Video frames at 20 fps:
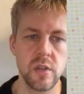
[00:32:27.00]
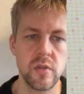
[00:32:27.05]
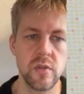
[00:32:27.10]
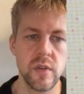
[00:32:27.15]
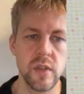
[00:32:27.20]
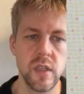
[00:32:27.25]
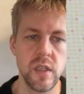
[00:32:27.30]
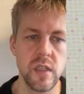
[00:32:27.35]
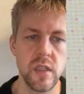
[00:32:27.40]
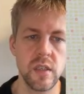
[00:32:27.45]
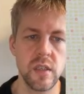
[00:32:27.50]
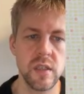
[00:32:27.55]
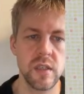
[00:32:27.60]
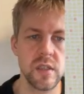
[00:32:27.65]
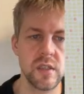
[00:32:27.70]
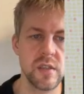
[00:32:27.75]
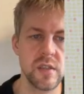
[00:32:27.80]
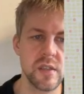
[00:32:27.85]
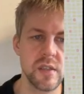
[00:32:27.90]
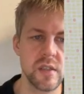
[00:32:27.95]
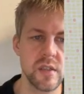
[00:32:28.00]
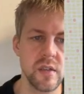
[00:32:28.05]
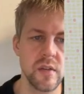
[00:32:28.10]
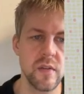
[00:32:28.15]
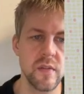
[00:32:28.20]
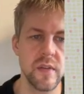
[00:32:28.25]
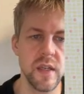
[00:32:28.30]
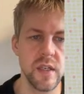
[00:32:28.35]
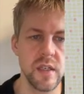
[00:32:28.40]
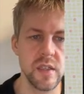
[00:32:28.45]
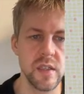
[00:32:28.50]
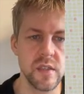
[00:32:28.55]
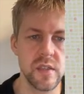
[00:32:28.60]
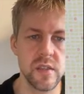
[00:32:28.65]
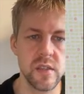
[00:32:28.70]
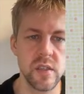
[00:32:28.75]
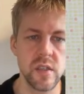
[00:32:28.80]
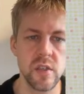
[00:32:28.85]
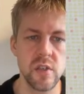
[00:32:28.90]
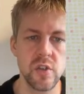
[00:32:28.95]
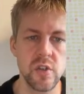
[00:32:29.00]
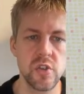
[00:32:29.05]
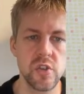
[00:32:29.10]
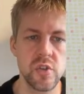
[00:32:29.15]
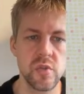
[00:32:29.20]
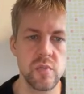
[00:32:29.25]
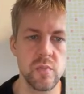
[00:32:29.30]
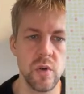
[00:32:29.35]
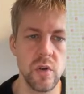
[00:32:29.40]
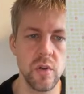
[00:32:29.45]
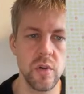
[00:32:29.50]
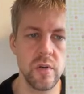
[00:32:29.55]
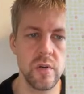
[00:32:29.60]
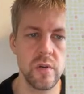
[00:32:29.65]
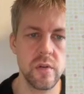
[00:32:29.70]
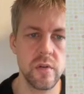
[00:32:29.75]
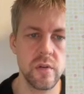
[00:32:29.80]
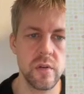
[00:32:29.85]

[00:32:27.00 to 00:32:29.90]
index that is smaller,